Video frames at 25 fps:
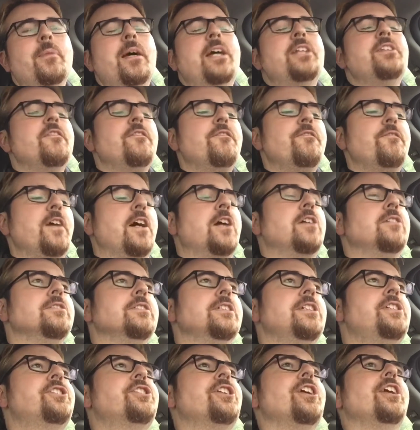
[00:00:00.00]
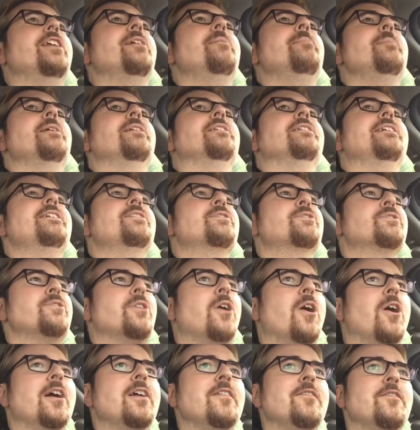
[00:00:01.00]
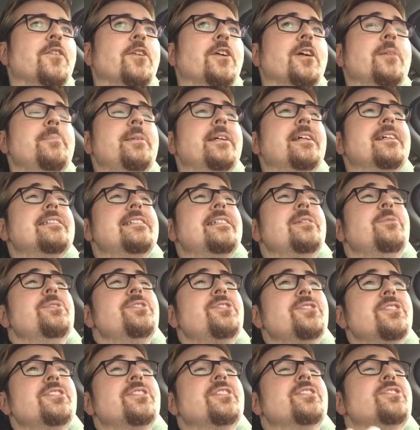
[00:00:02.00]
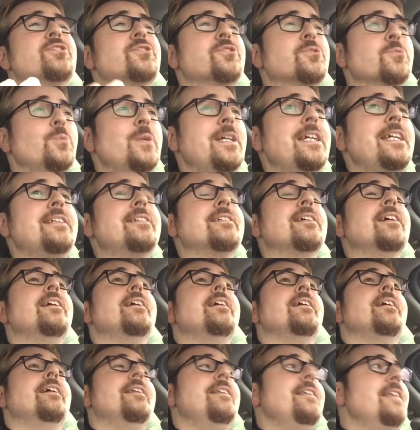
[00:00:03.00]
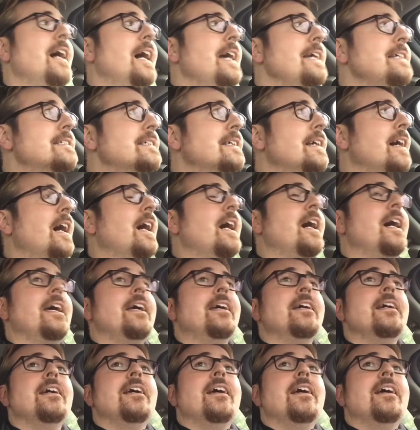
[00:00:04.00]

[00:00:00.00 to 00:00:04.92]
and you felt legitimately sorry for him because he was just a sweet, nice guy